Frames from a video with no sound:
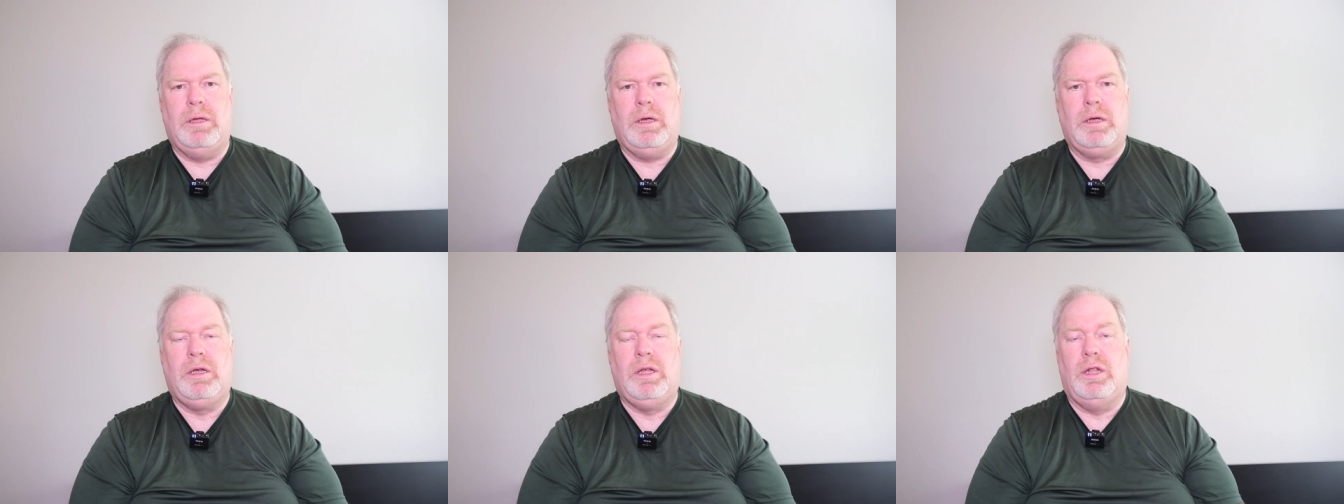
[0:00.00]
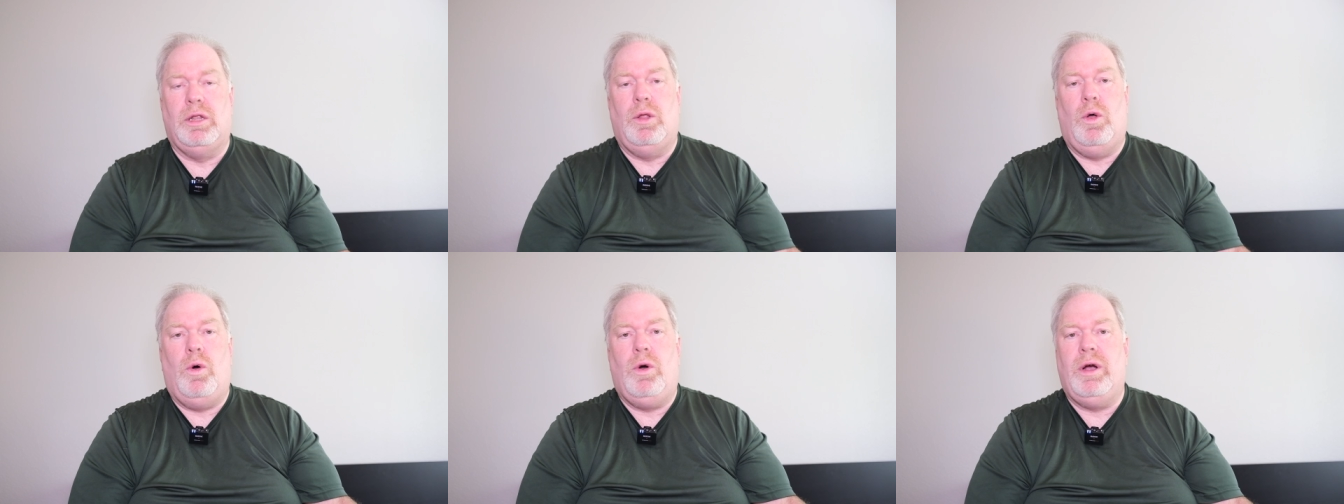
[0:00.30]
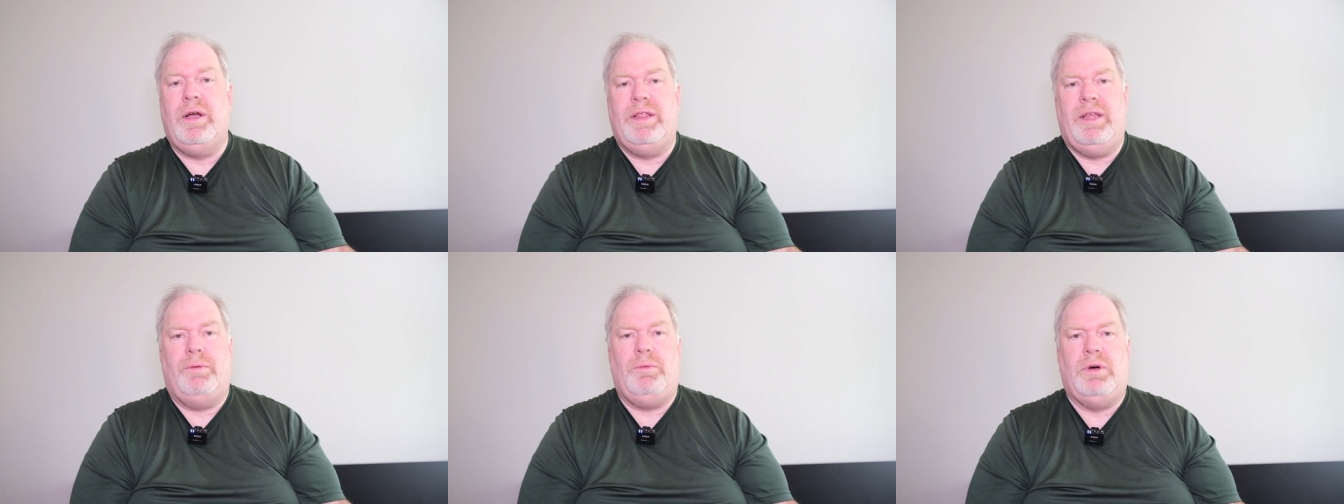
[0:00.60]

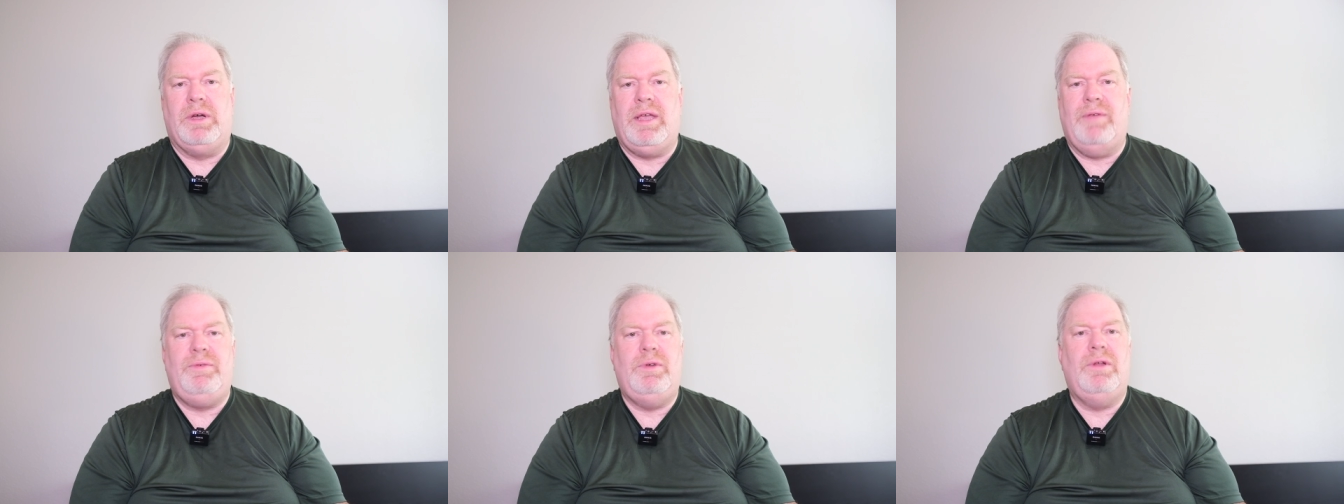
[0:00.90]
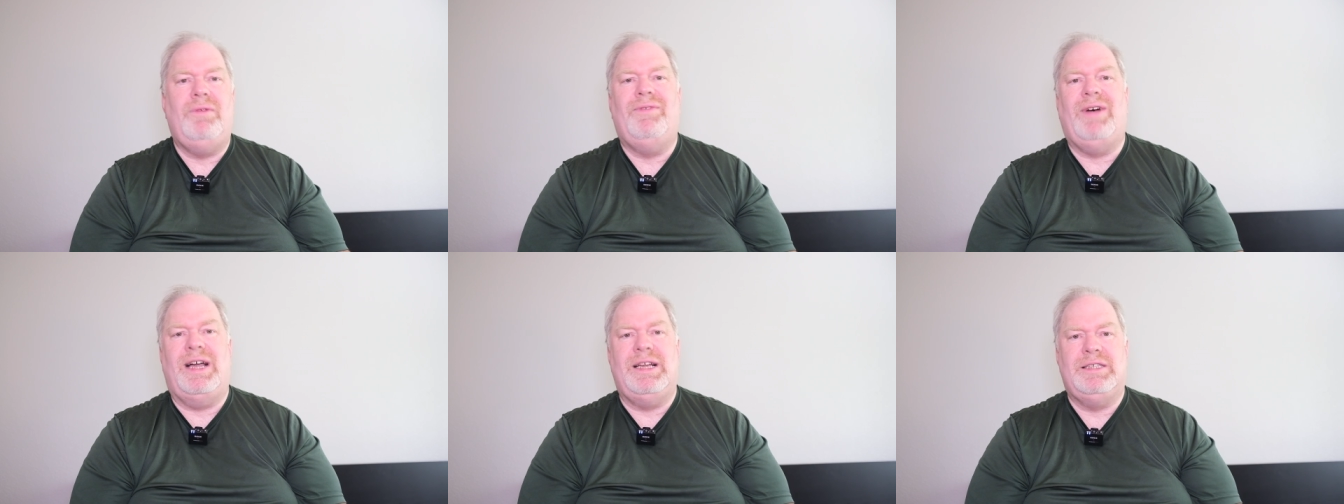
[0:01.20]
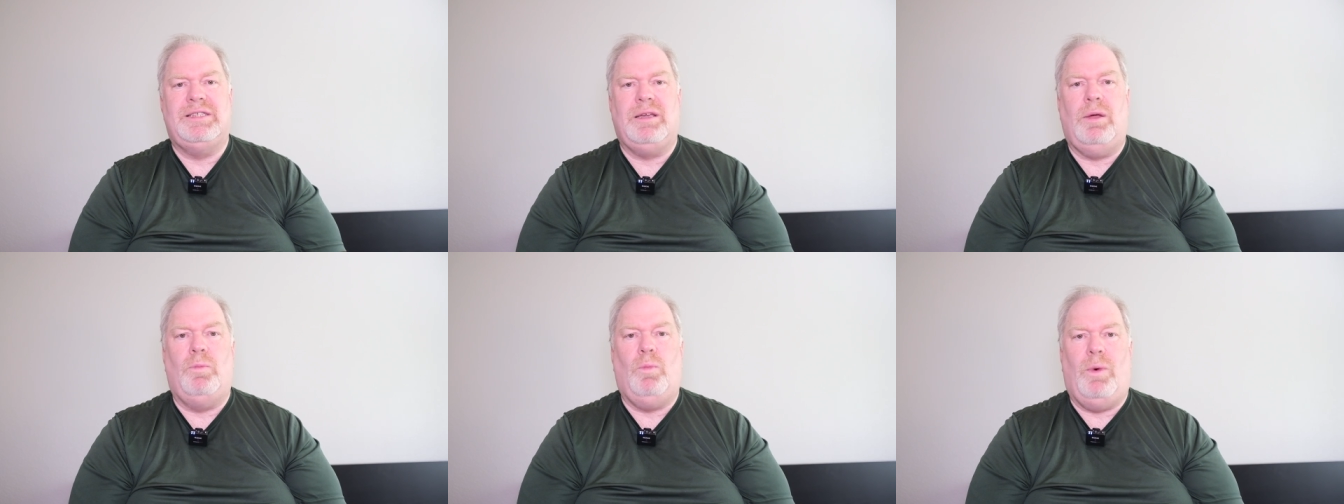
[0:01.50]
galore that will give you
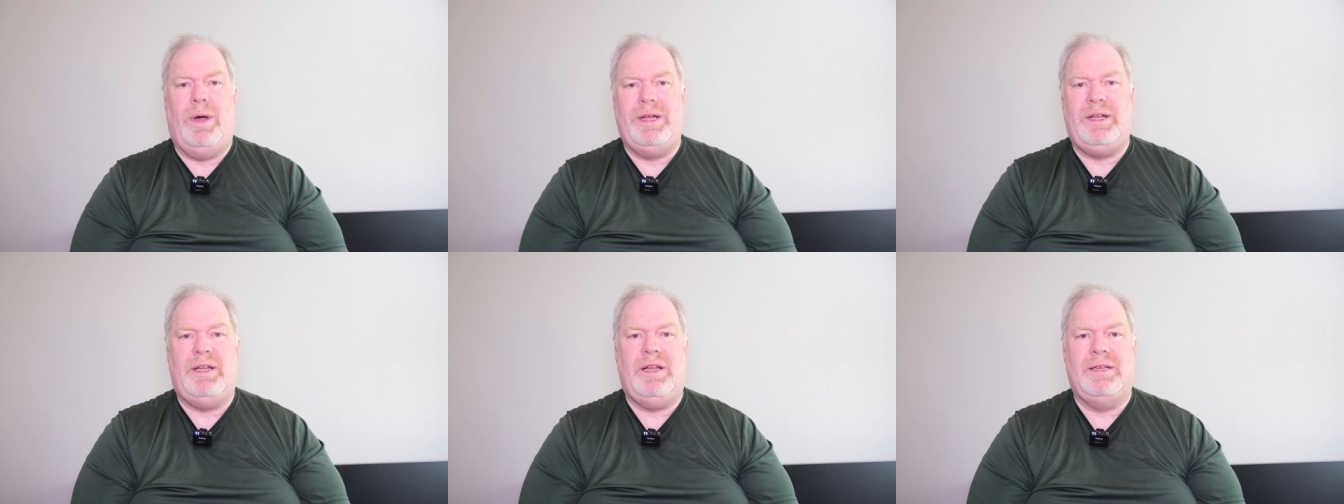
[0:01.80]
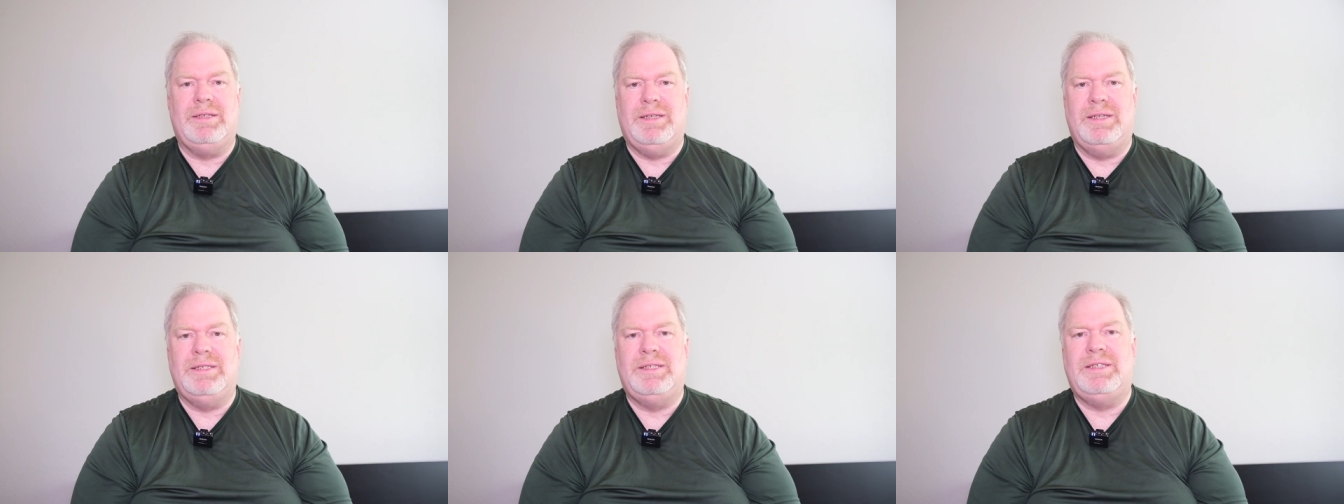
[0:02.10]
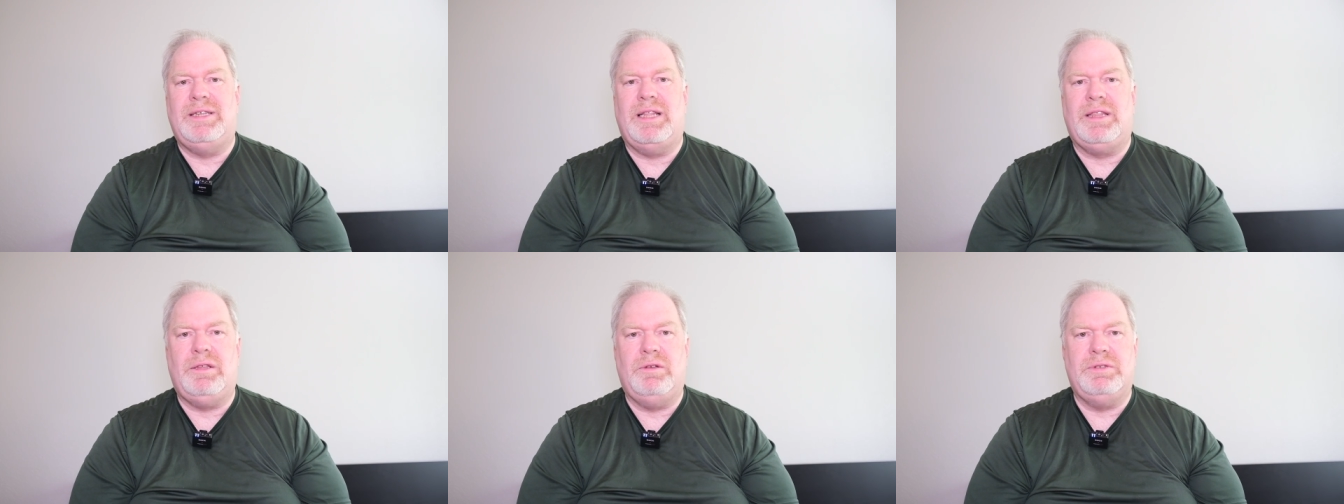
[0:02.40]
advice on what doesn't
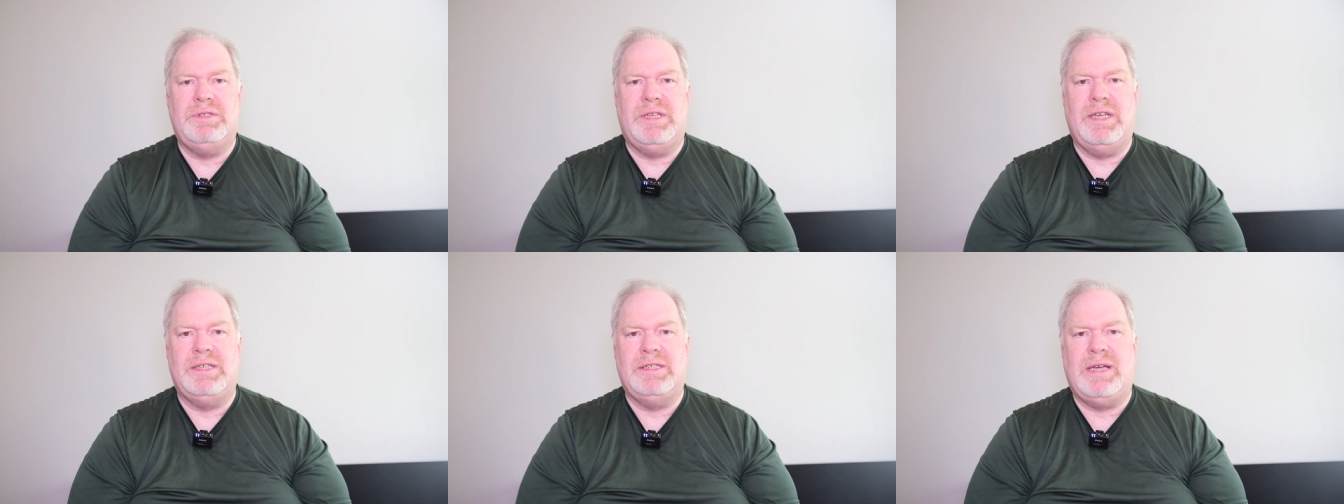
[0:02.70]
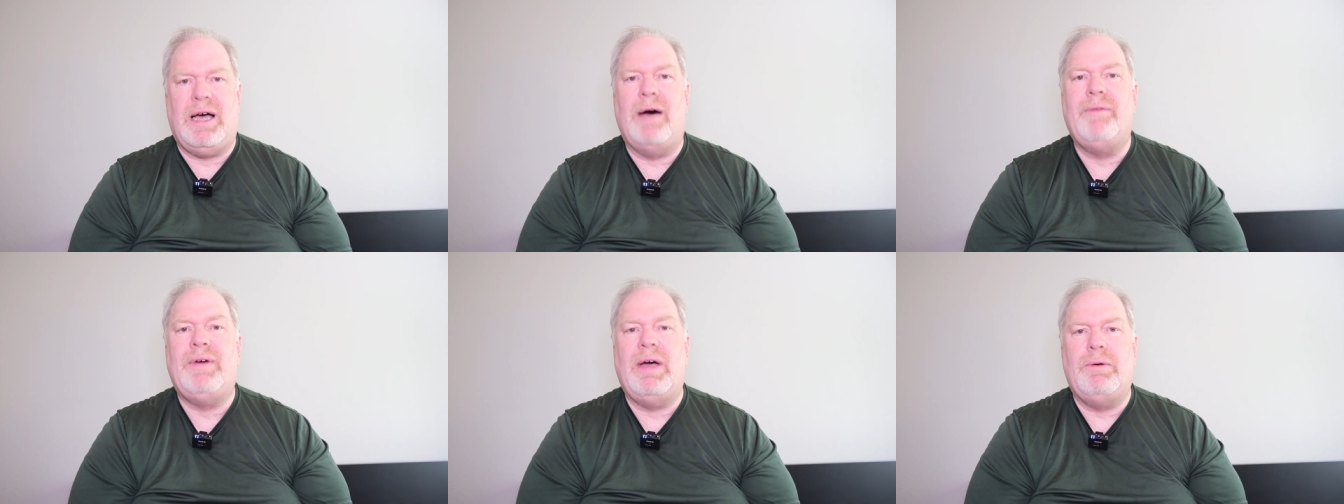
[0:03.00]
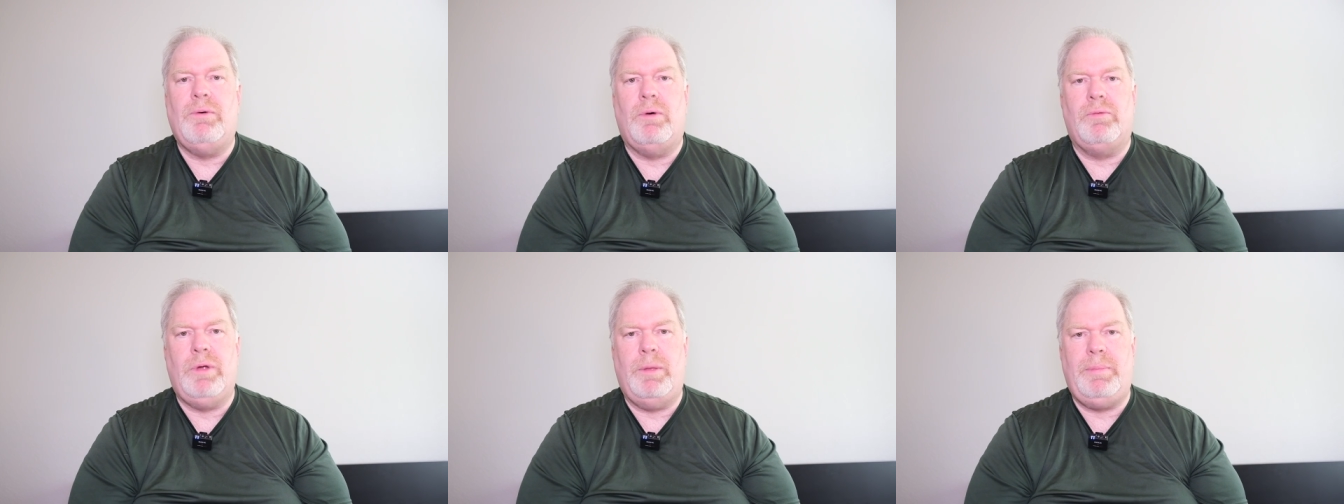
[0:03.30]
set those things off. I
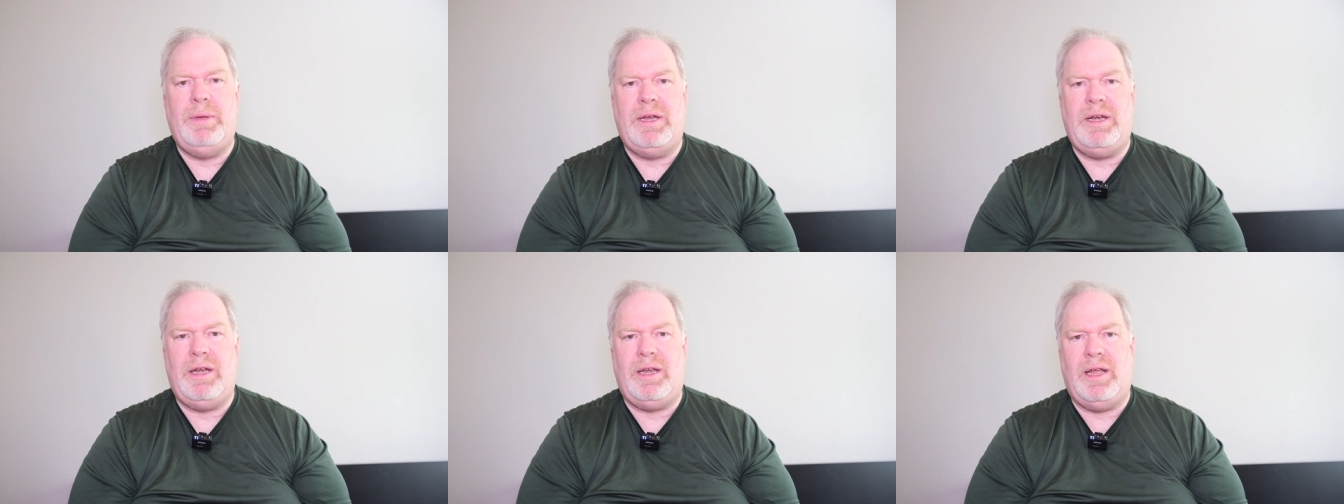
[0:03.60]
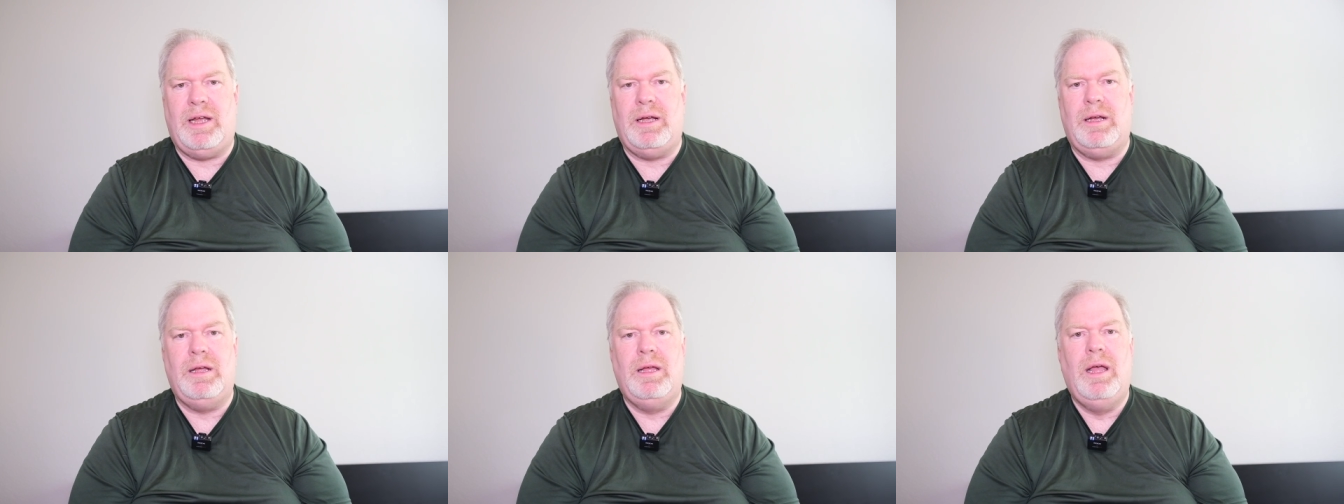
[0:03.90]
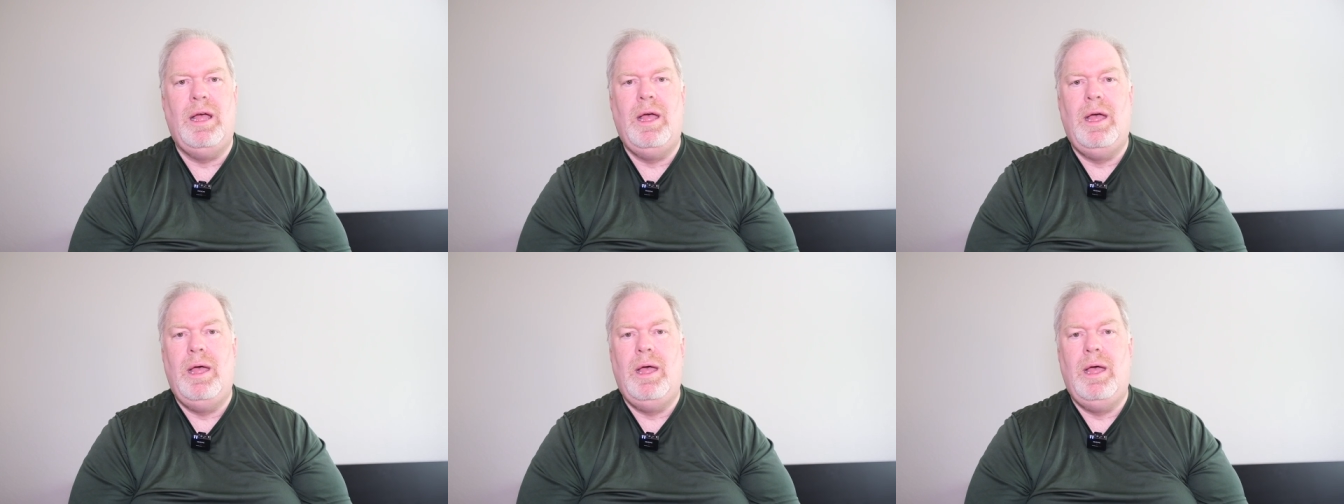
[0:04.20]
won't repeat it here.